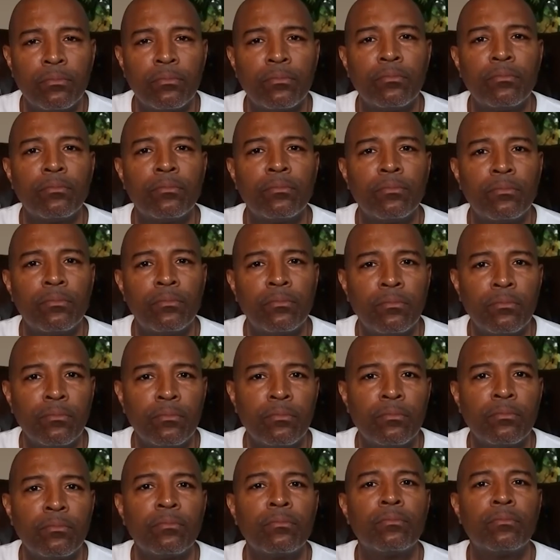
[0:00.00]

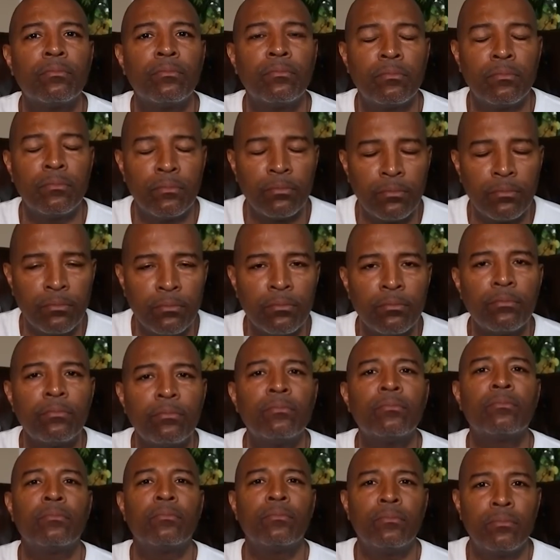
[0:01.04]

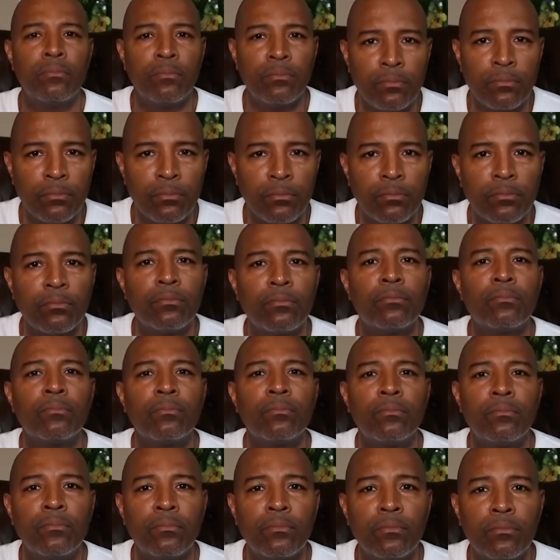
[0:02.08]

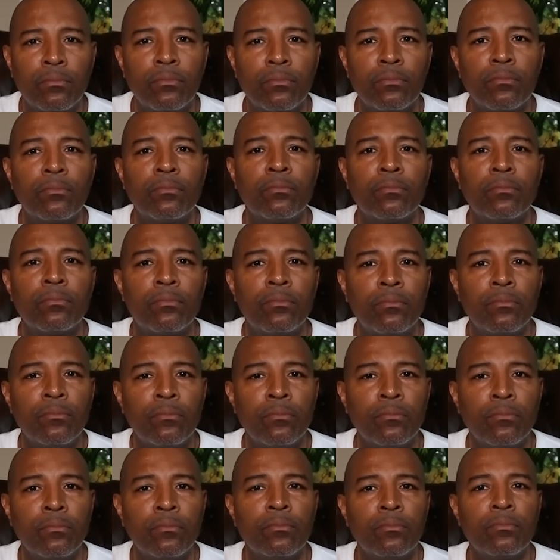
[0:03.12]

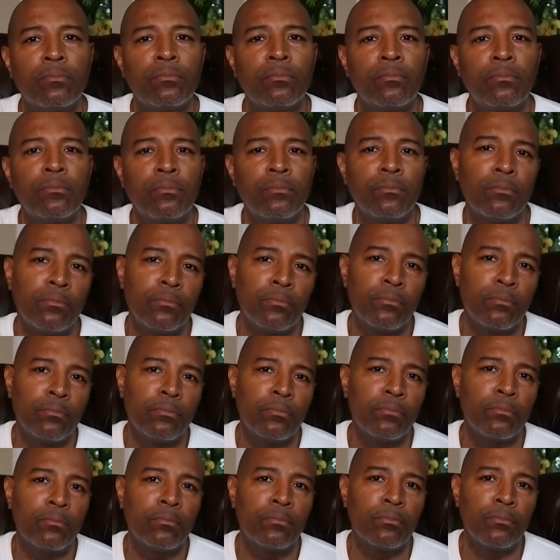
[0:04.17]

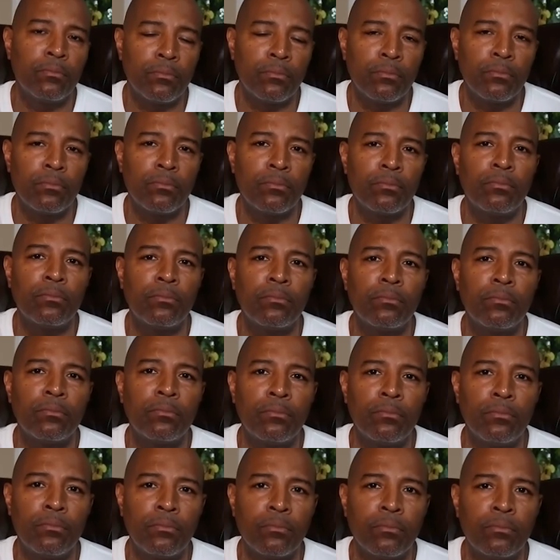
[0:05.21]

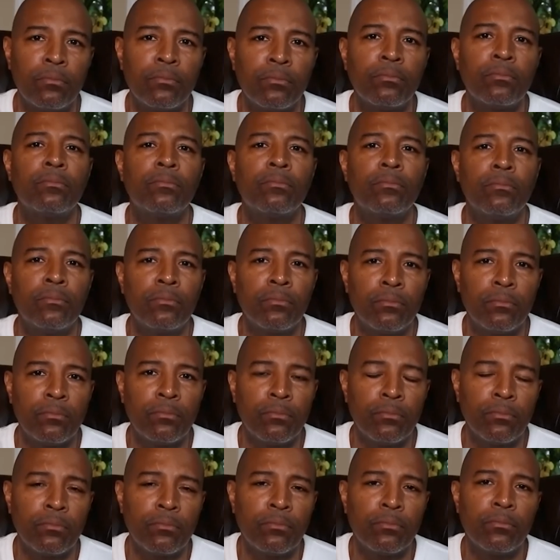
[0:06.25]

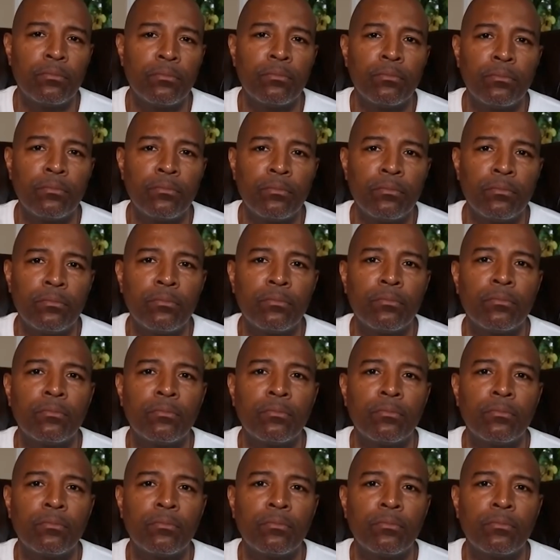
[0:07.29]
No words are spoken by the person on screen.